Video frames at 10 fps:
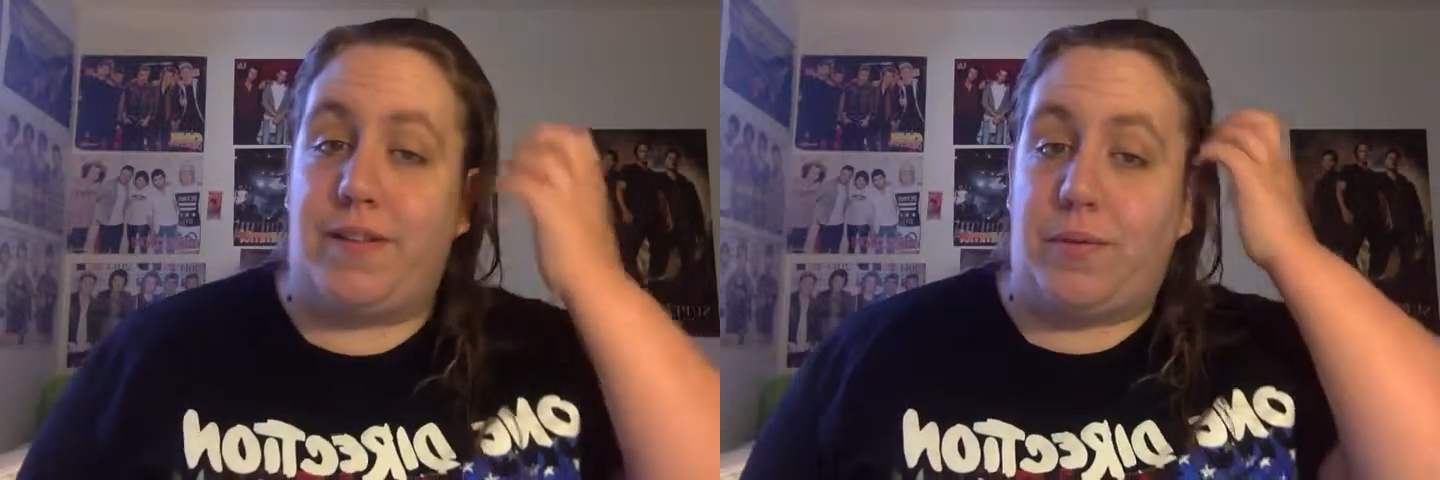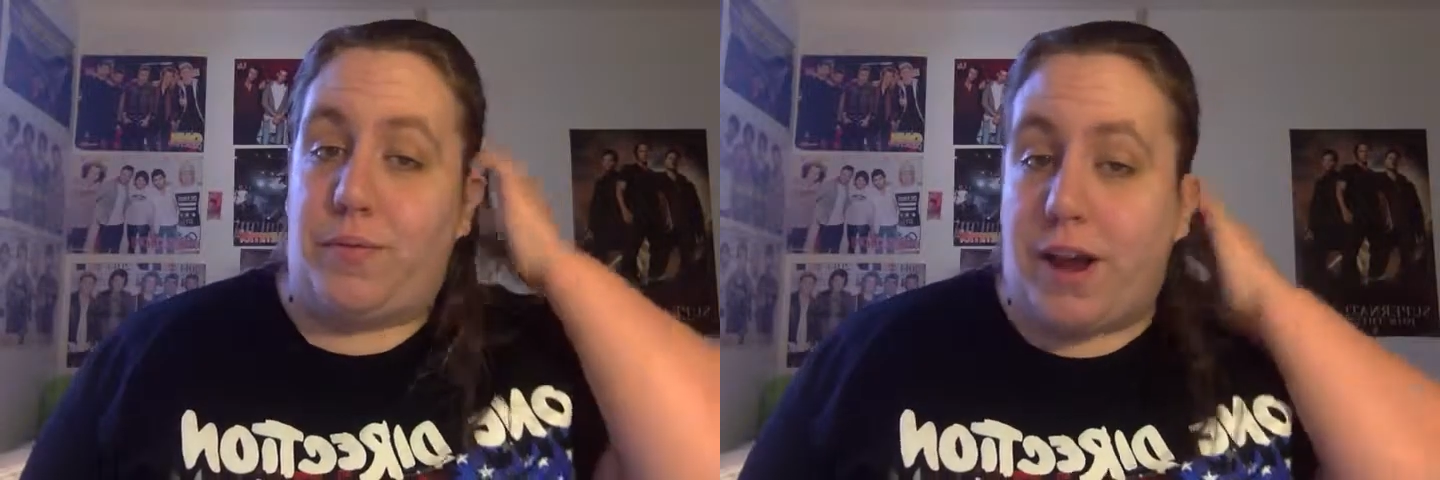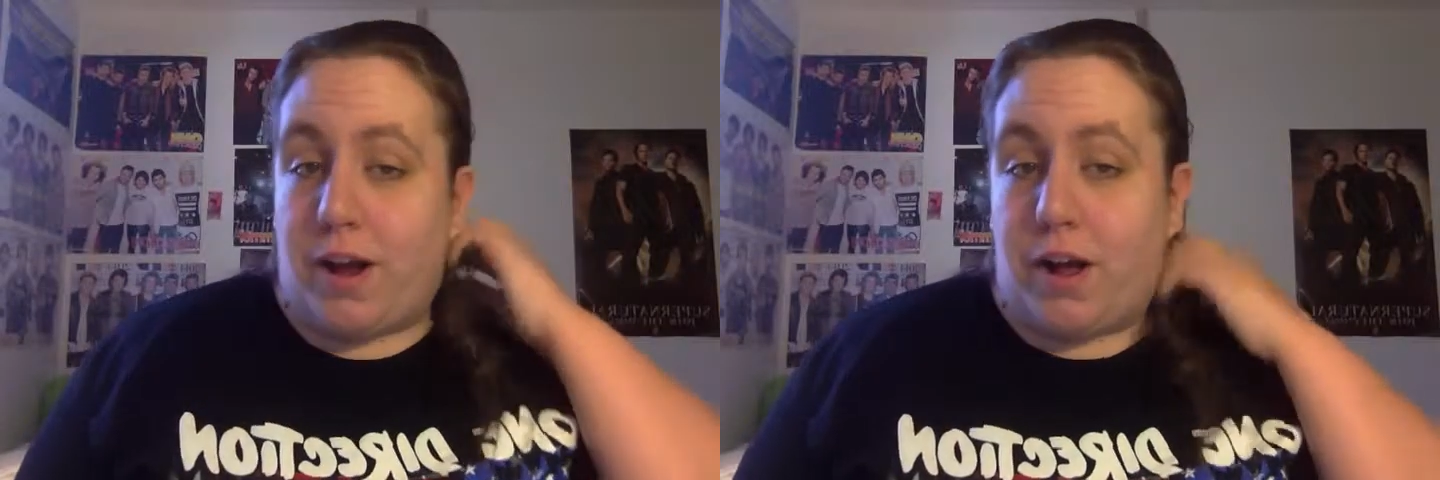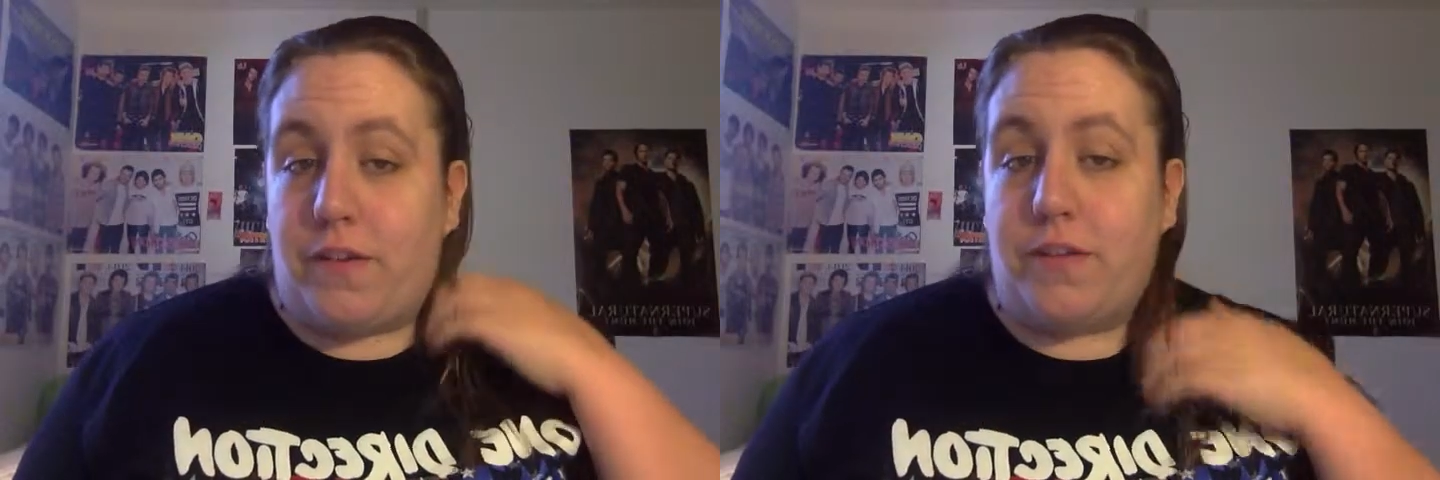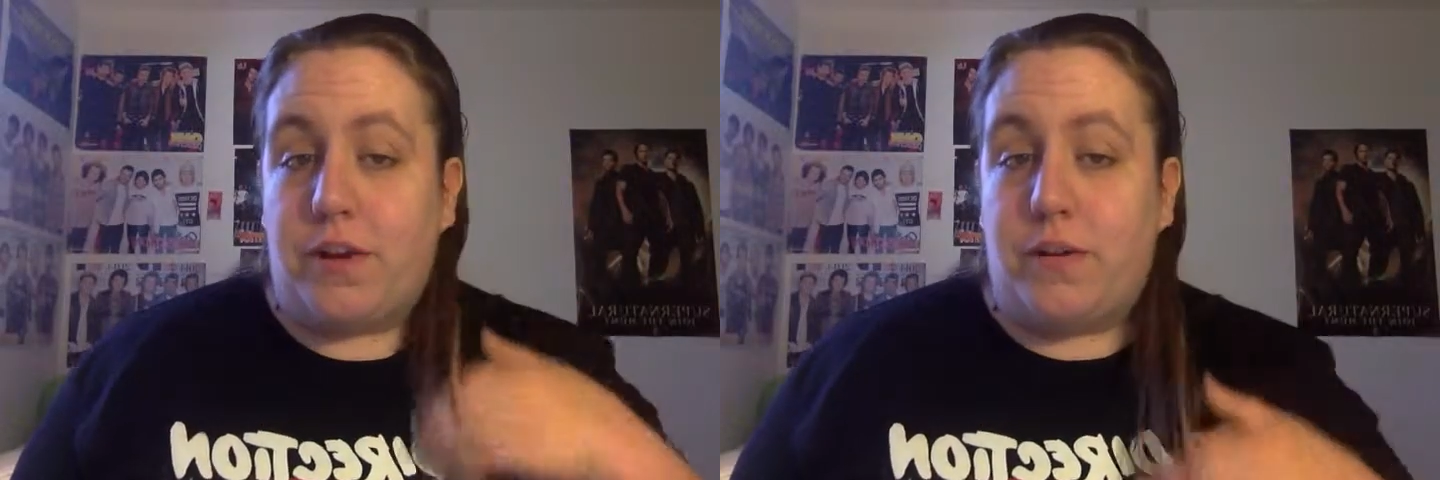they write all
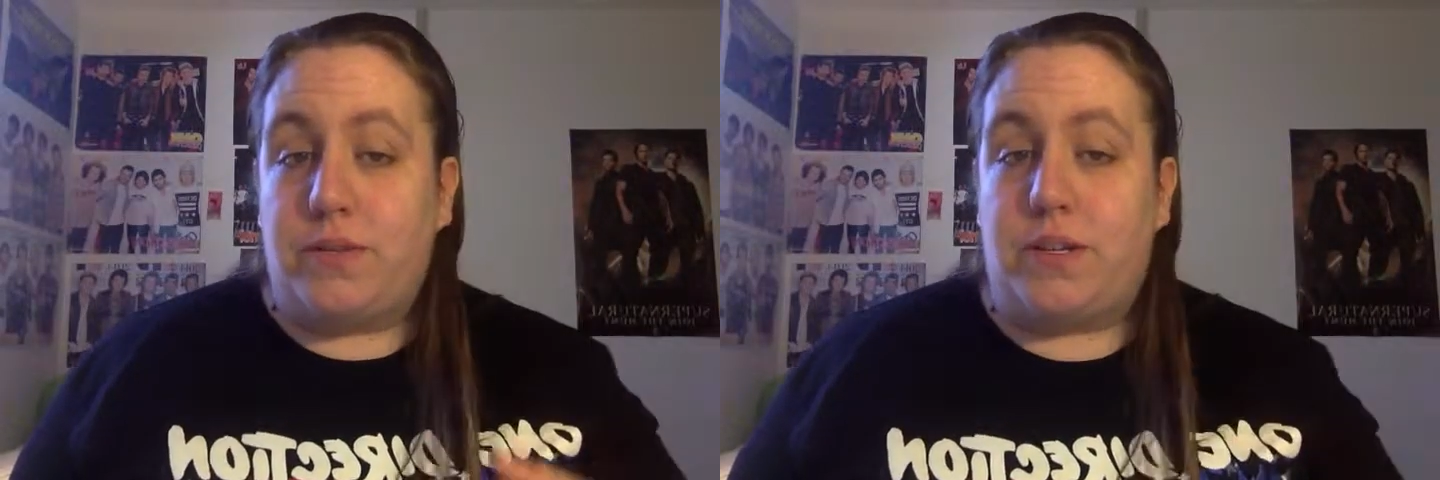of their own